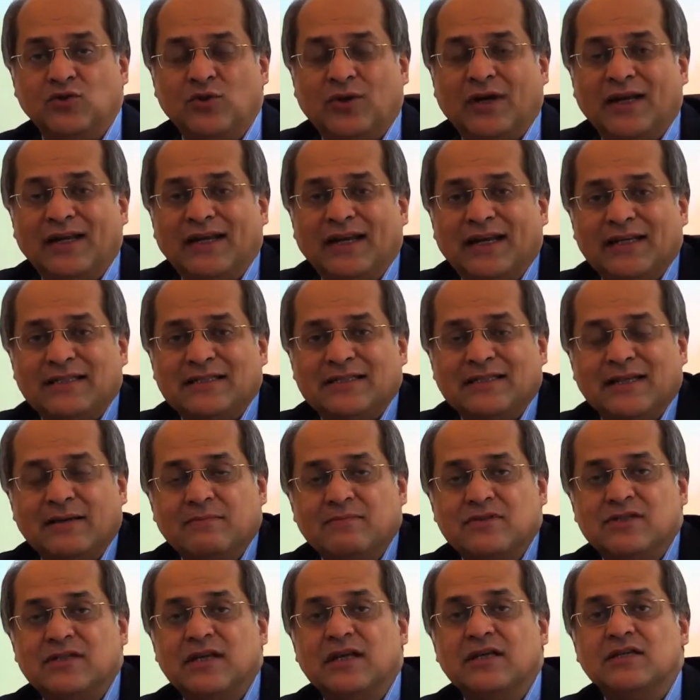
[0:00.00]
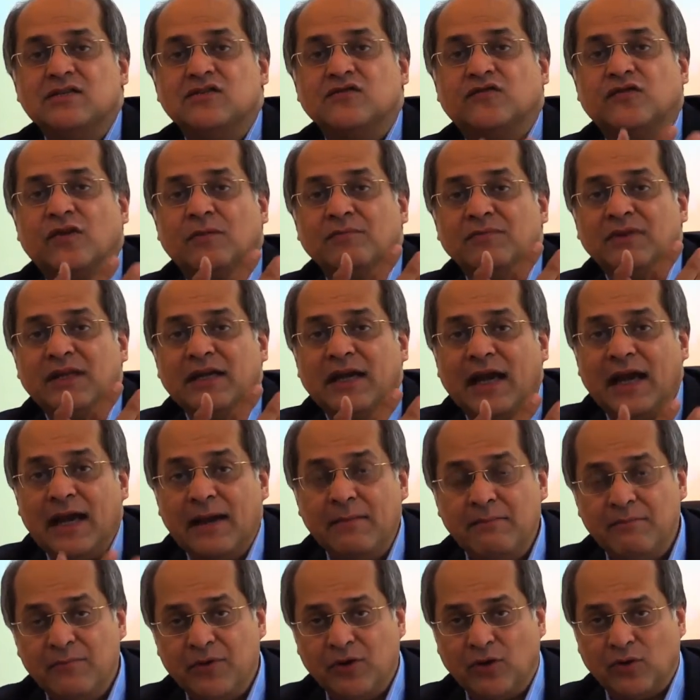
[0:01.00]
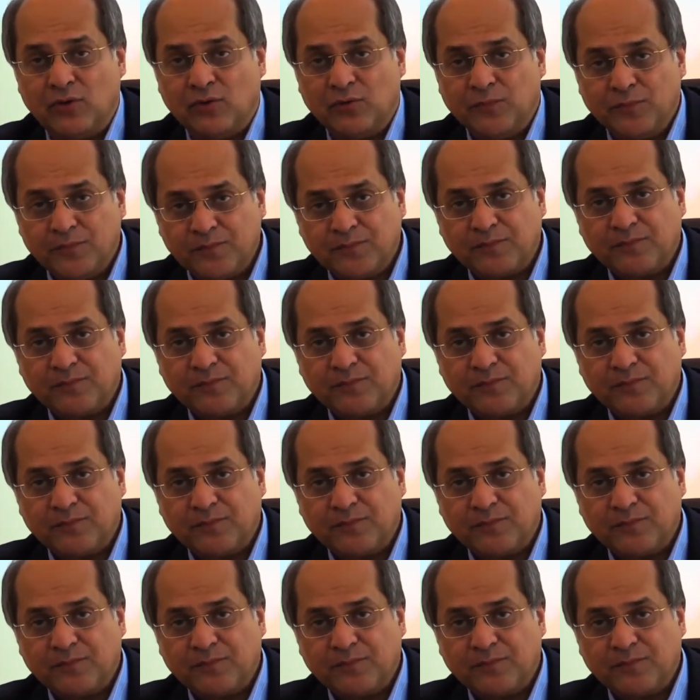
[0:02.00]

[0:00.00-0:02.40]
You can get stem cells from the embryo,